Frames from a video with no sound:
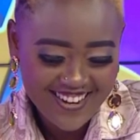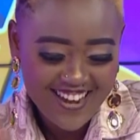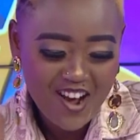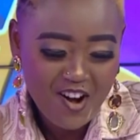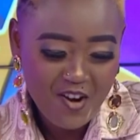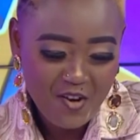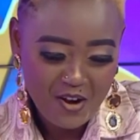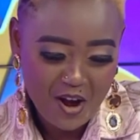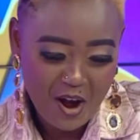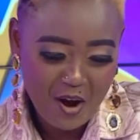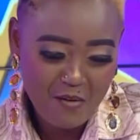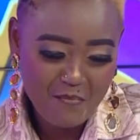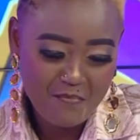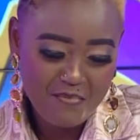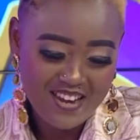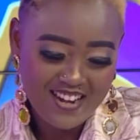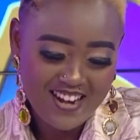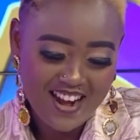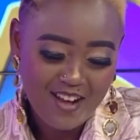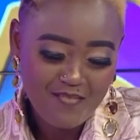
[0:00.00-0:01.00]
Oga
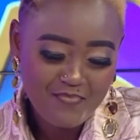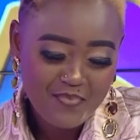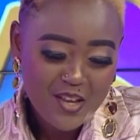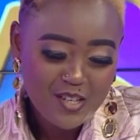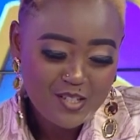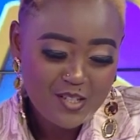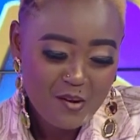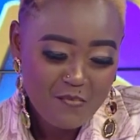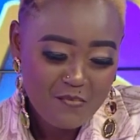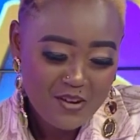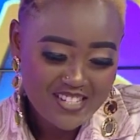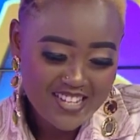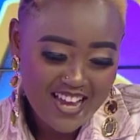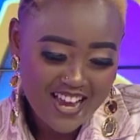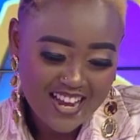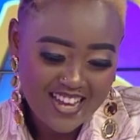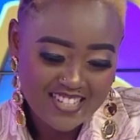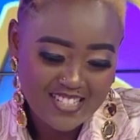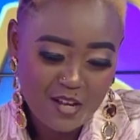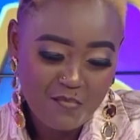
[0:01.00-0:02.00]
Obina. So
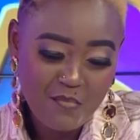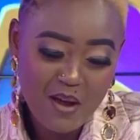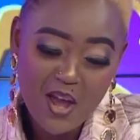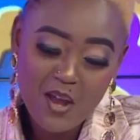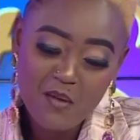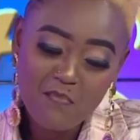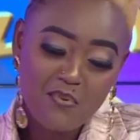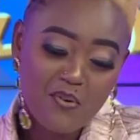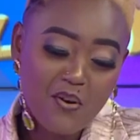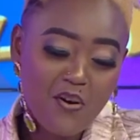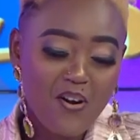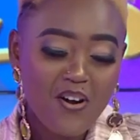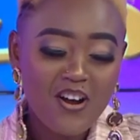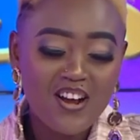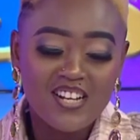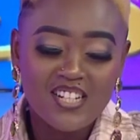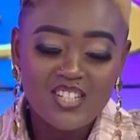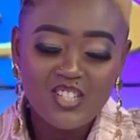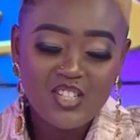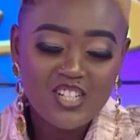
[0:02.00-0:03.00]
moja akasema, hey bro,
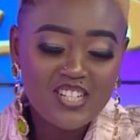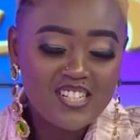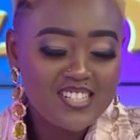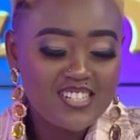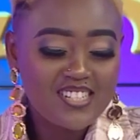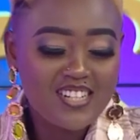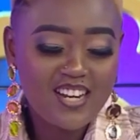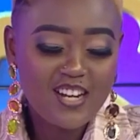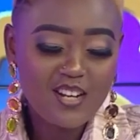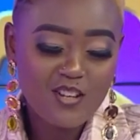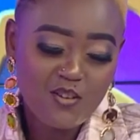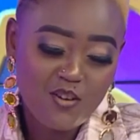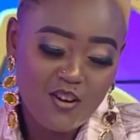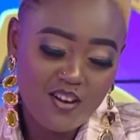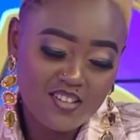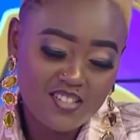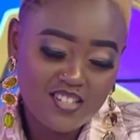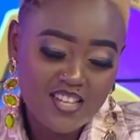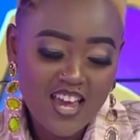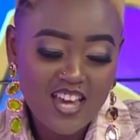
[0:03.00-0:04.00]
she's still
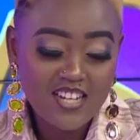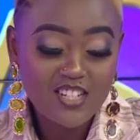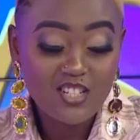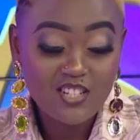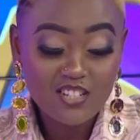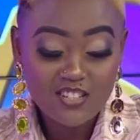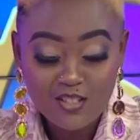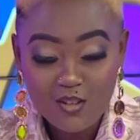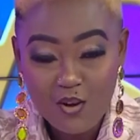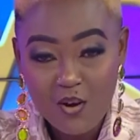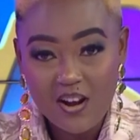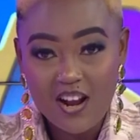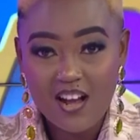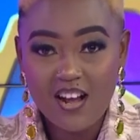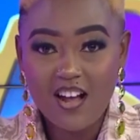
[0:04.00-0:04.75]
yours and she's gonna